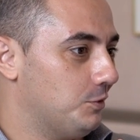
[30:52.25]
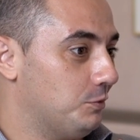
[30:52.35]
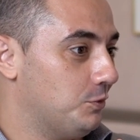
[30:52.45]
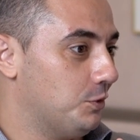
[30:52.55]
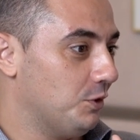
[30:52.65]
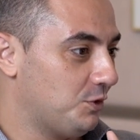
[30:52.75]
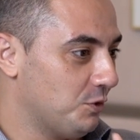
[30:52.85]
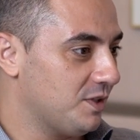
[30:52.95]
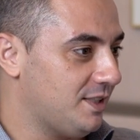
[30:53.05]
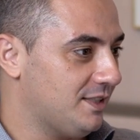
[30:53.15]

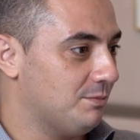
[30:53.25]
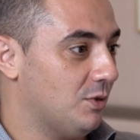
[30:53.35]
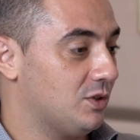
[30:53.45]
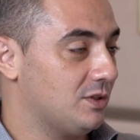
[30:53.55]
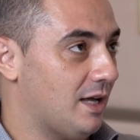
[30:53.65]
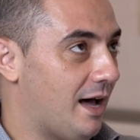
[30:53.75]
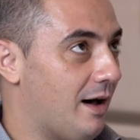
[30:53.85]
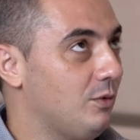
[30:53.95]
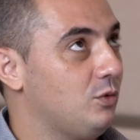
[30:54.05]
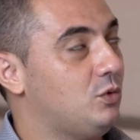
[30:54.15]
resources, but
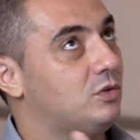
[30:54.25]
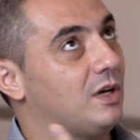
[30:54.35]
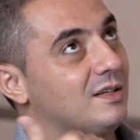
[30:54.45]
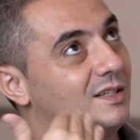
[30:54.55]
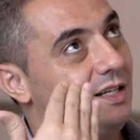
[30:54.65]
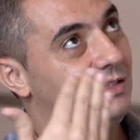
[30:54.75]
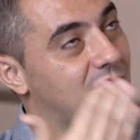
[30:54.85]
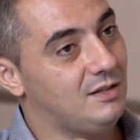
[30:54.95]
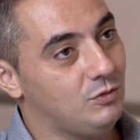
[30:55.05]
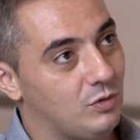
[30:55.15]
how to translate it
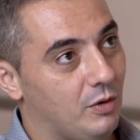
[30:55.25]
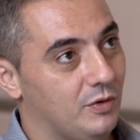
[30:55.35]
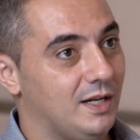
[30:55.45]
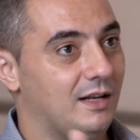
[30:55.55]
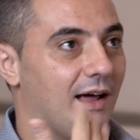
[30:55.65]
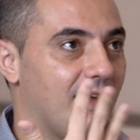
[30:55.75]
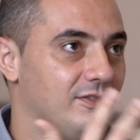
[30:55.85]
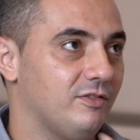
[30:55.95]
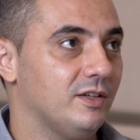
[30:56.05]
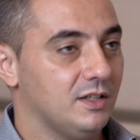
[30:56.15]
into our daily
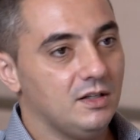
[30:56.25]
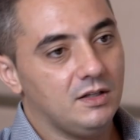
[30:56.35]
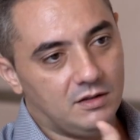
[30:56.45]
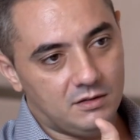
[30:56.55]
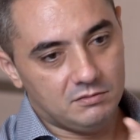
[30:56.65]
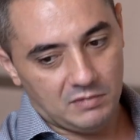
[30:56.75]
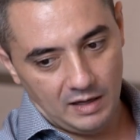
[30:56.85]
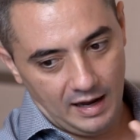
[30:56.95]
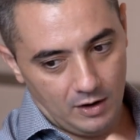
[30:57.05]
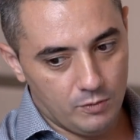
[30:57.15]
life.
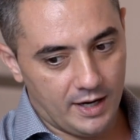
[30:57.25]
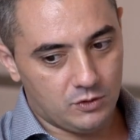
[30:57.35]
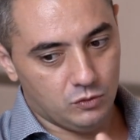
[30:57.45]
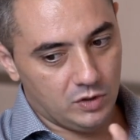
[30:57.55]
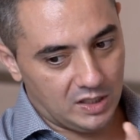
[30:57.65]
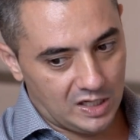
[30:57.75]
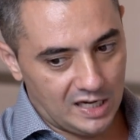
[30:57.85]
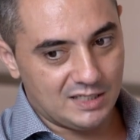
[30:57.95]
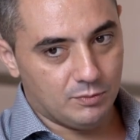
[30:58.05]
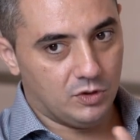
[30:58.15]
I go back to eat
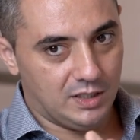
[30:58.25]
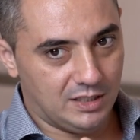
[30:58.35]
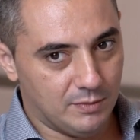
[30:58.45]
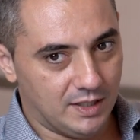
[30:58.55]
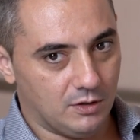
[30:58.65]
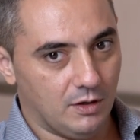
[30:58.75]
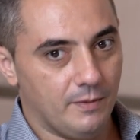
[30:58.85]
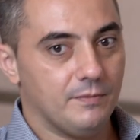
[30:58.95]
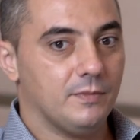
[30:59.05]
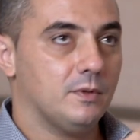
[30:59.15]
less but eat better.
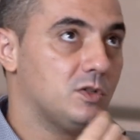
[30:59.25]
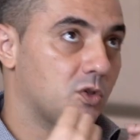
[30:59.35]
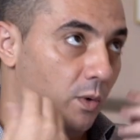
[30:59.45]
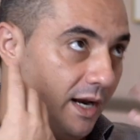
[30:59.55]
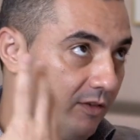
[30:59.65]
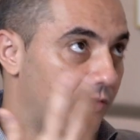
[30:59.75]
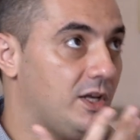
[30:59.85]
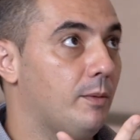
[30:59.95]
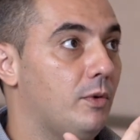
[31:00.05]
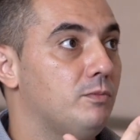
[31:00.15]
So when I think
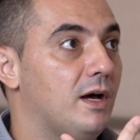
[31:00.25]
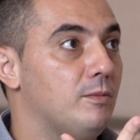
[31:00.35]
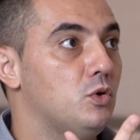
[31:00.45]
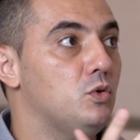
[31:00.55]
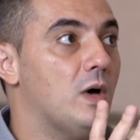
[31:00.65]
about my menu,